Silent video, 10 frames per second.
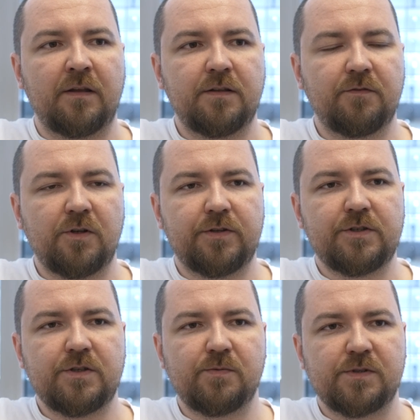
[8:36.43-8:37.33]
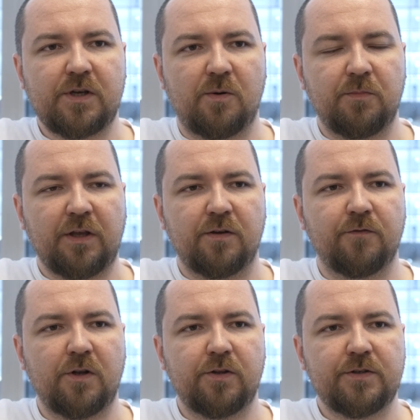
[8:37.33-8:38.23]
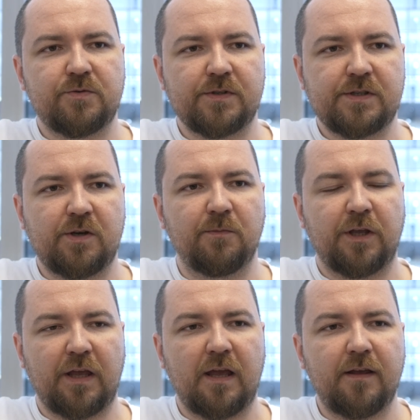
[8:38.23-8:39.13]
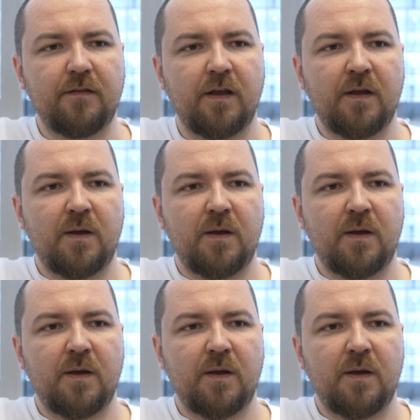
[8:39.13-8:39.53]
the voltage was coming in,